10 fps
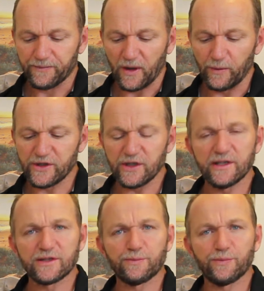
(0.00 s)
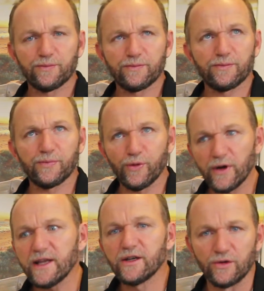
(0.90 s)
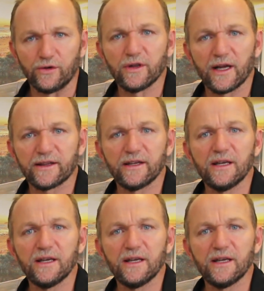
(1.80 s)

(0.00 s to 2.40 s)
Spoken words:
which is pretty good. Like, the